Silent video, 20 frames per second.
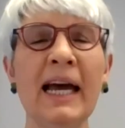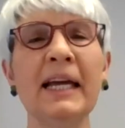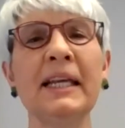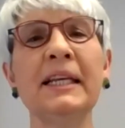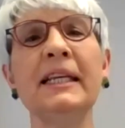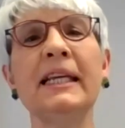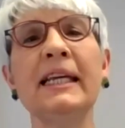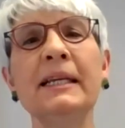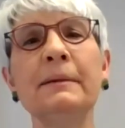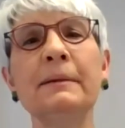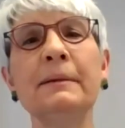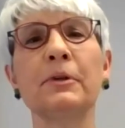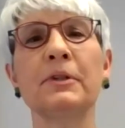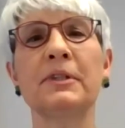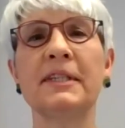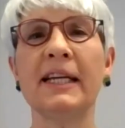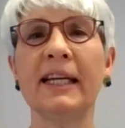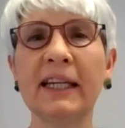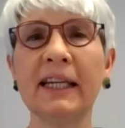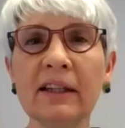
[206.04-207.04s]
And in
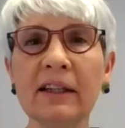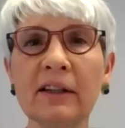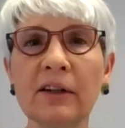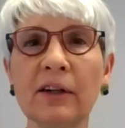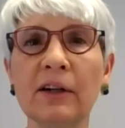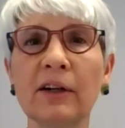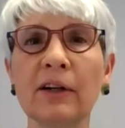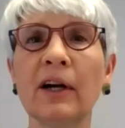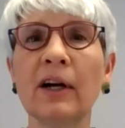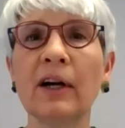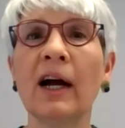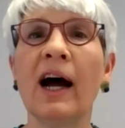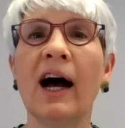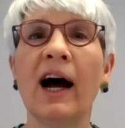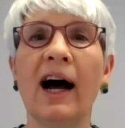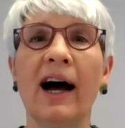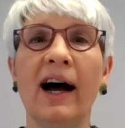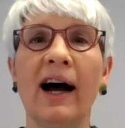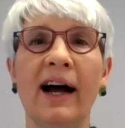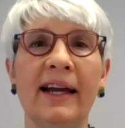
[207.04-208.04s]
particular,
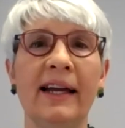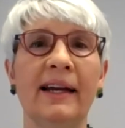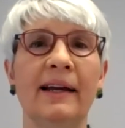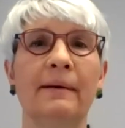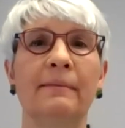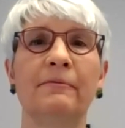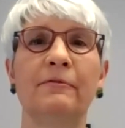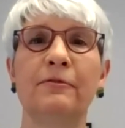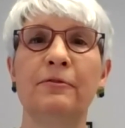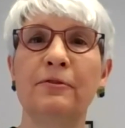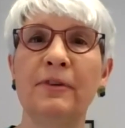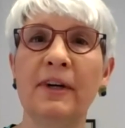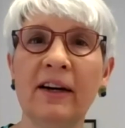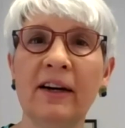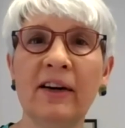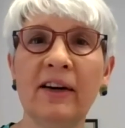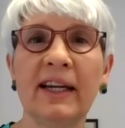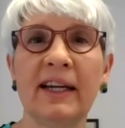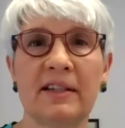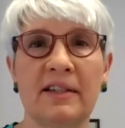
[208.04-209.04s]
I am
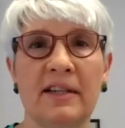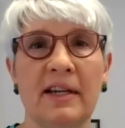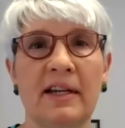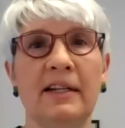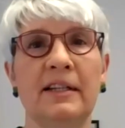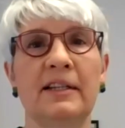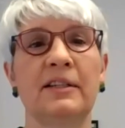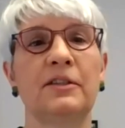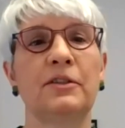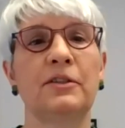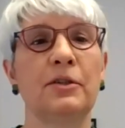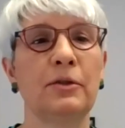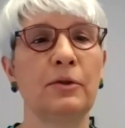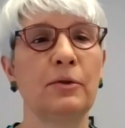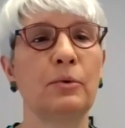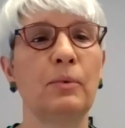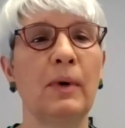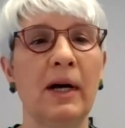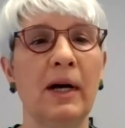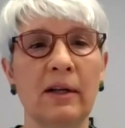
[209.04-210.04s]
very excited
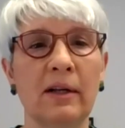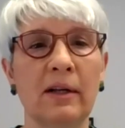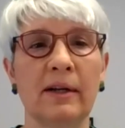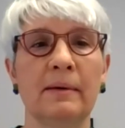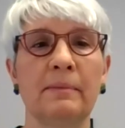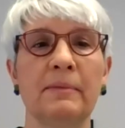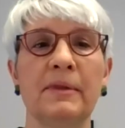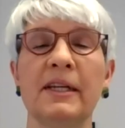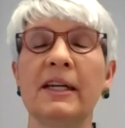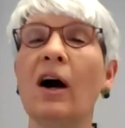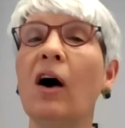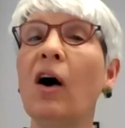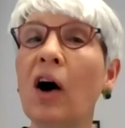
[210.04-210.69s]
to welcome the